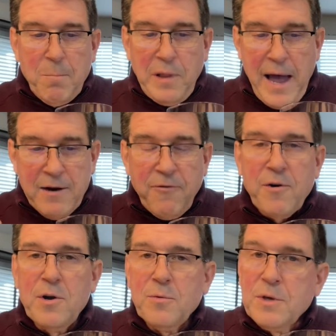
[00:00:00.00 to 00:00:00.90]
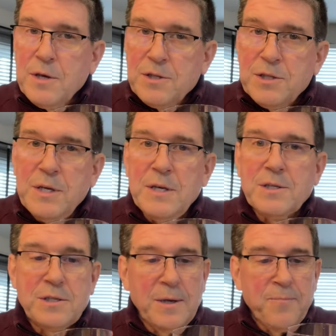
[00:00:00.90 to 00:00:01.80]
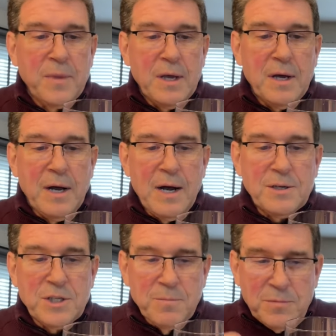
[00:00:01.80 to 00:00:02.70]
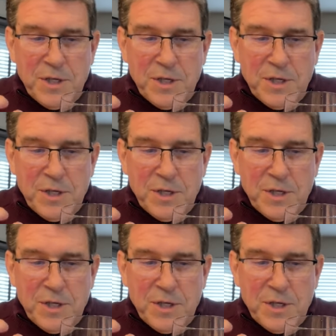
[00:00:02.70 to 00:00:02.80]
Black fruit, cassis, some